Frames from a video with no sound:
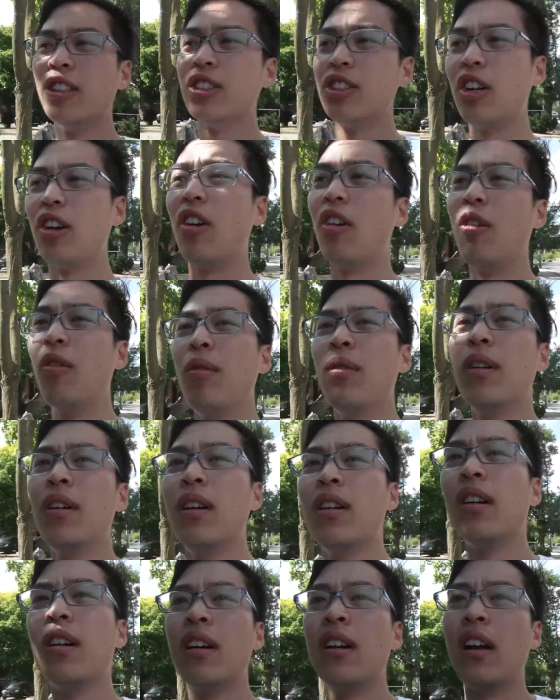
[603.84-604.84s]
So
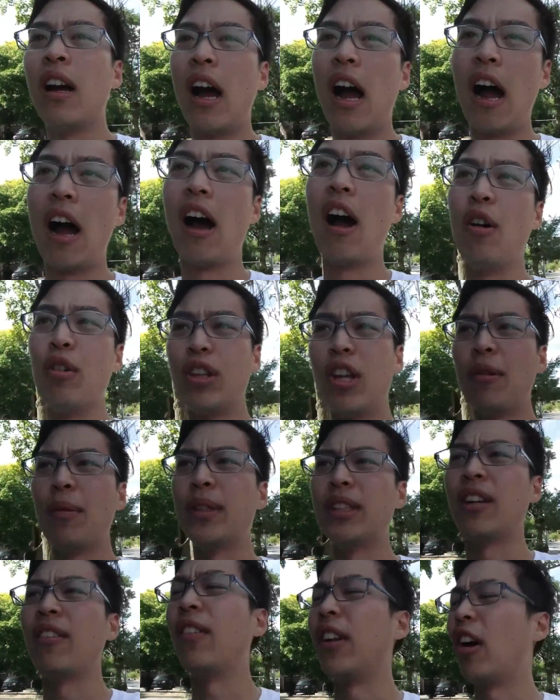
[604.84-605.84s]
I would tell
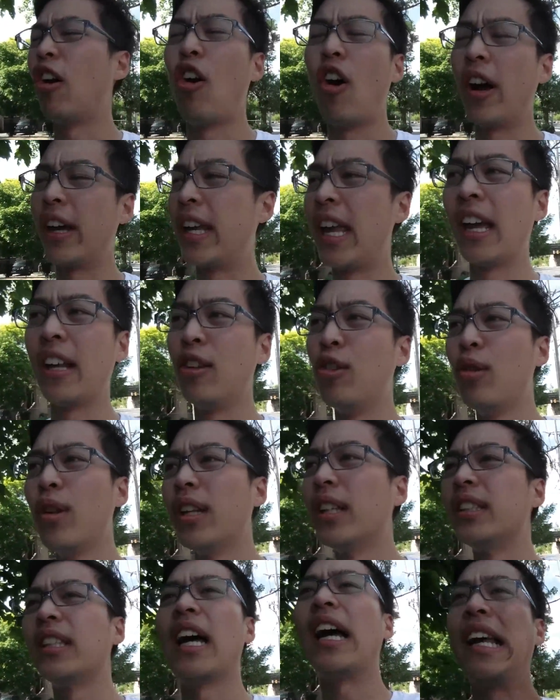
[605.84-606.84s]
myself like, oh, I can't do
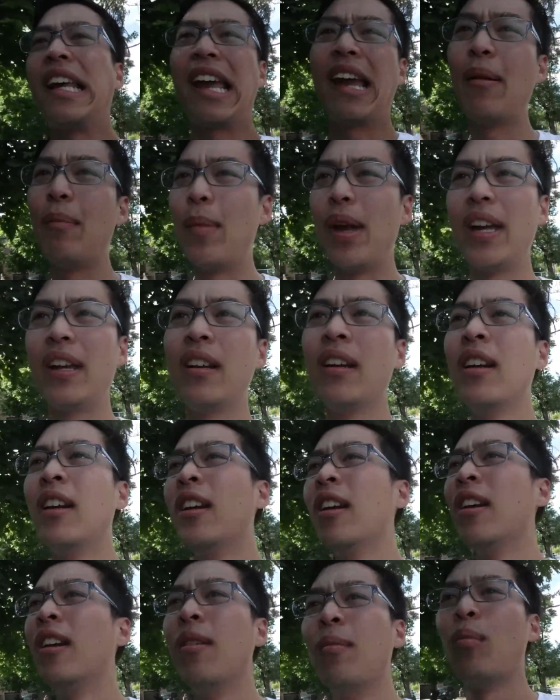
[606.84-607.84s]
this. I can't make
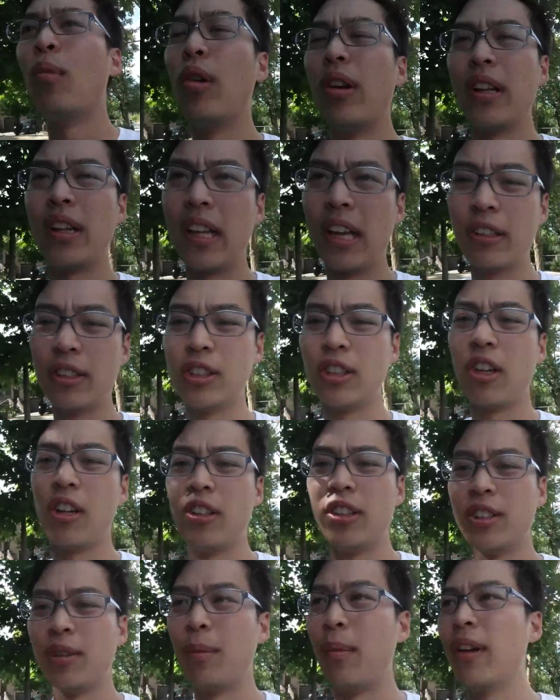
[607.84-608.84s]
more than
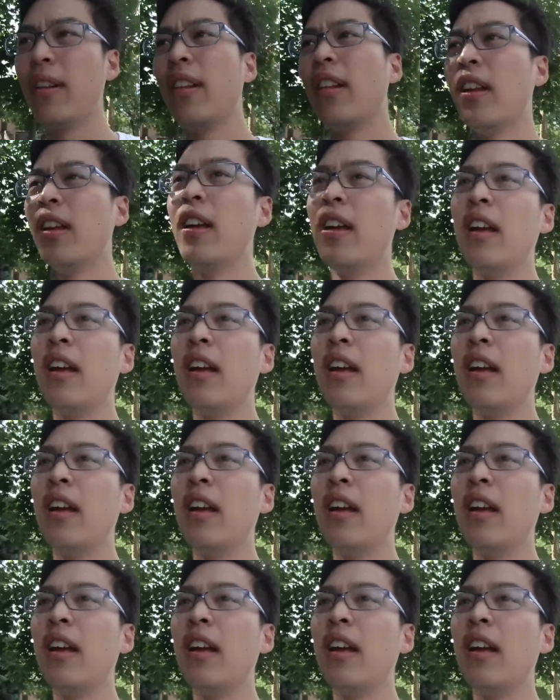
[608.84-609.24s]
$1,000 a month.